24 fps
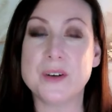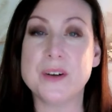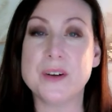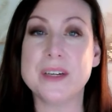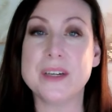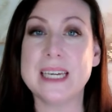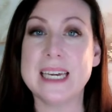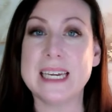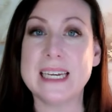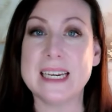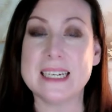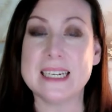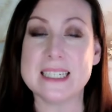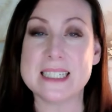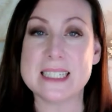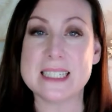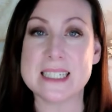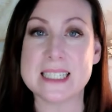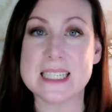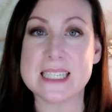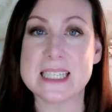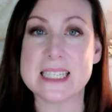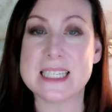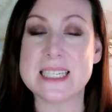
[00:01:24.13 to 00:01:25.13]
create a
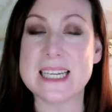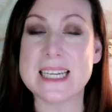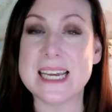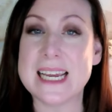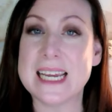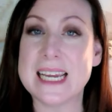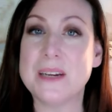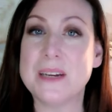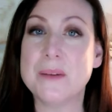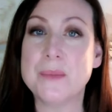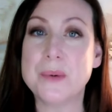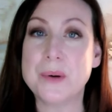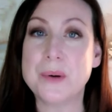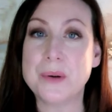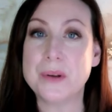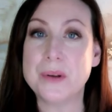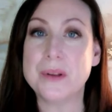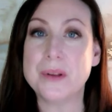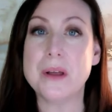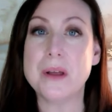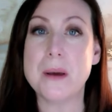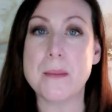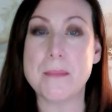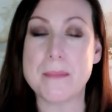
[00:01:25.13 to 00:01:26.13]

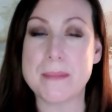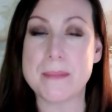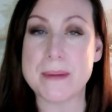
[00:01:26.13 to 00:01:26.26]
sustainable